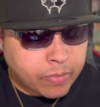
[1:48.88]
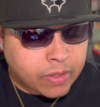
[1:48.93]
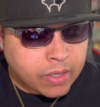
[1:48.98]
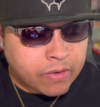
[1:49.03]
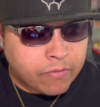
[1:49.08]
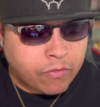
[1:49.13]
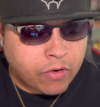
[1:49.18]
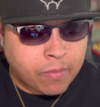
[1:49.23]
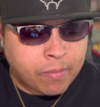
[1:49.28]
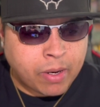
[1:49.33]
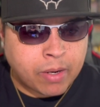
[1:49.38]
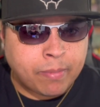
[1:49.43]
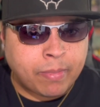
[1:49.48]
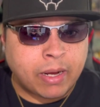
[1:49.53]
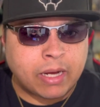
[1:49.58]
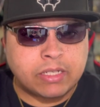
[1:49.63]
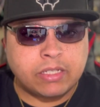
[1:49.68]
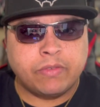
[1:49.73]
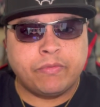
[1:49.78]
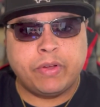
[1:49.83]
from
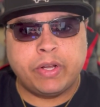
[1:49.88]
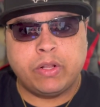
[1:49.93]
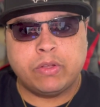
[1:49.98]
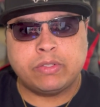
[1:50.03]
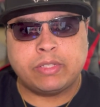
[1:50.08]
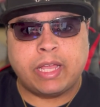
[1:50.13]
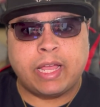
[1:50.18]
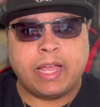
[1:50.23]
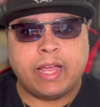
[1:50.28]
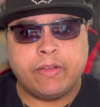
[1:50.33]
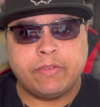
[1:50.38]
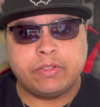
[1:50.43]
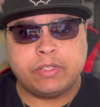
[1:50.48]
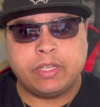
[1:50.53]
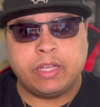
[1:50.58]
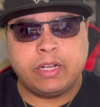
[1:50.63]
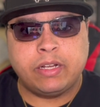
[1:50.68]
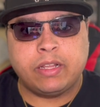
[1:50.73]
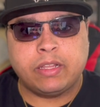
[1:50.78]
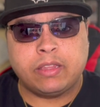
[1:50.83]
unboxing videos, I have
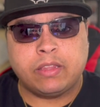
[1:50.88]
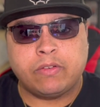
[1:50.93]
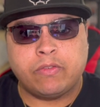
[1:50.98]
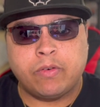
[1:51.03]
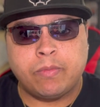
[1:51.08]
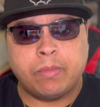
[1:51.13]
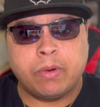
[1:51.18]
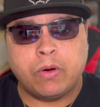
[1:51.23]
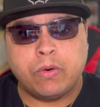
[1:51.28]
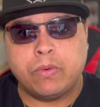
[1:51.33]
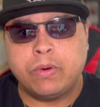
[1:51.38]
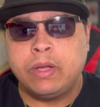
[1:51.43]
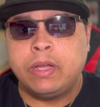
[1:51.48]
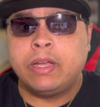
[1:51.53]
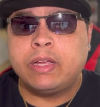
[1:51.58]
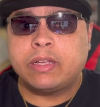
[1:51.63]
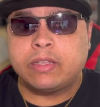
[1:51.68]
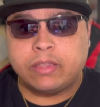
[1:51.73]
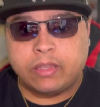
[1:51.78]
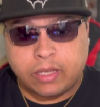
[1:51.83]
seen that the remote
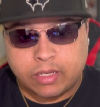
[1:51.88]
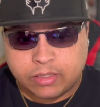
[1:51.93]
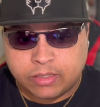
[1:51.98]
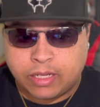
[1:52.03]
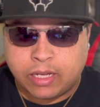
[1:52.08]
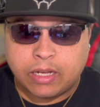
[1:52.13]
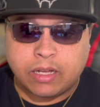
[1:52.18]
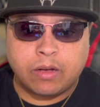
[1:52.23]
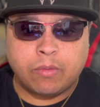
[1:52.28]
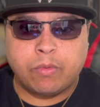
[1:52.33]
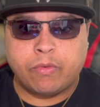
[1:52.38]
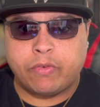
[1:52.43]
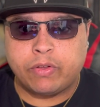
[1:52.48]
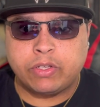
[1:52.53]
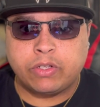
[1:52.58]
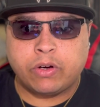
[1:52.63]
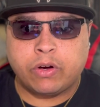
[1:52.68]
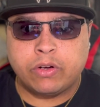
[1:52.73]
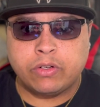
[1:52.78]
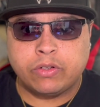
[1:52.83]
does not come with a
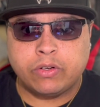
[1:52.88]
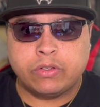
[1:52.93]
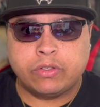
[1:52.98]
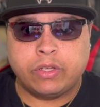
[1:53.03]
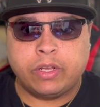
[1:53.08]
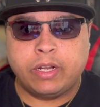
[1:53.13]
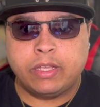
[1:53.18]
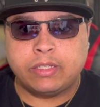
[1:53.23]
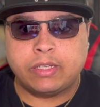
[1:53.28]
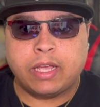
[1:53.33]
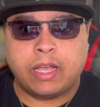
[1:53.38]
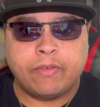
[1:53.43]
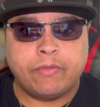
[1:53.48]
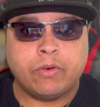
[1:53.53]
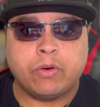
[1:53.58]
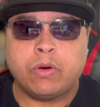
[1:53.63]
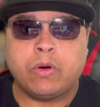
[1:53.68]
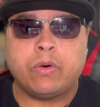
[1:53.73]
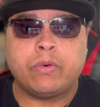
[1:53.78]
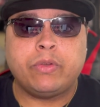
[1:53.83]
charger, so you need to have
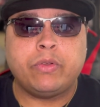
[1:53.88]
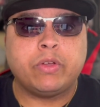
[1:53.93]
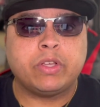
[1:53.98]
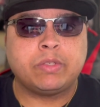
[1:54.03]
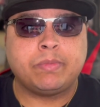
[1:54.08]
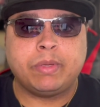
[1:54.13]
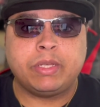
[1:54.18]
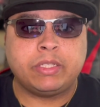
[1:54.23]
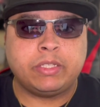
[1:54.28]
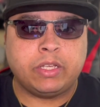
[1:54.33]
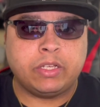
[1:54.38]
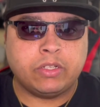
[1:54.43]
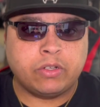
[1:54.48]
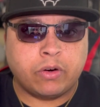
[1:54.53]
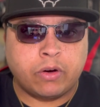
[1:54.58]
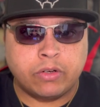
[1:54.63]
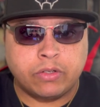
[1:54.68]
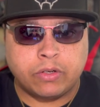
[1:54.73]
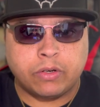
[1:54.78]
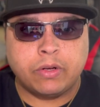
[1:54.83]
your own USB-C
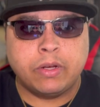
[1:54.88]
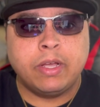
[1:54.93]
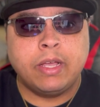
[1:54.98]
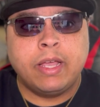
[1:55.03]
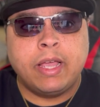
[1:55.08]
charger.